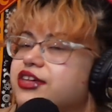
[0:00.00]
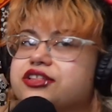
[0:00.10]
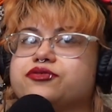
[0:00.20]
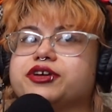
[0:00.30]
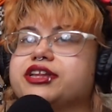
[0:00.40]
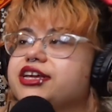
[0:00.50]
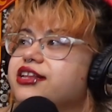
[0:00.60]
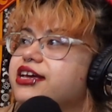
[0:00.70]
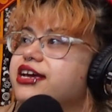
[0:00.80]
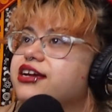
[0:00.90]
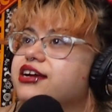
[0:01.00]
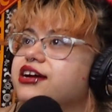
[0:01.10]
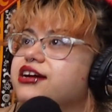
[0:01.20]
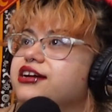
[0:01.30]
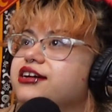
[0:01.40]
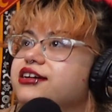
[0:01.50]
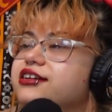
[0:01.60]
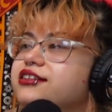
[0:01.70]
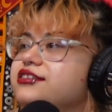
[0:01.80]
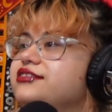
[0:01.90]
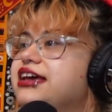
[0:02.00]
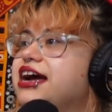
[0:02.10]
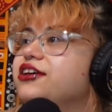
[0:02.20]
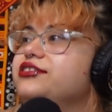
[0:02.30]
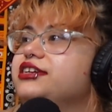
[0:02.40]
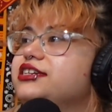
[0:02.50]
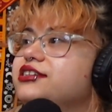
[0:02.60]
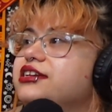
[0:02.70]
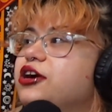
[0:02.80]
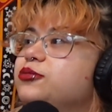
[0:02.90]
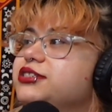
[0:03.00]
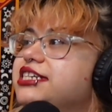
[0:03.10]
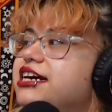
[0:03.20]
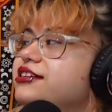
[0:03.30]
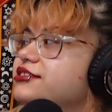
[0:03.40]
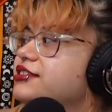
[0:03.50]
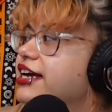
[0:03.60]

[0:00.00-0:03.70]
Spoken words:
That's really like down and home style.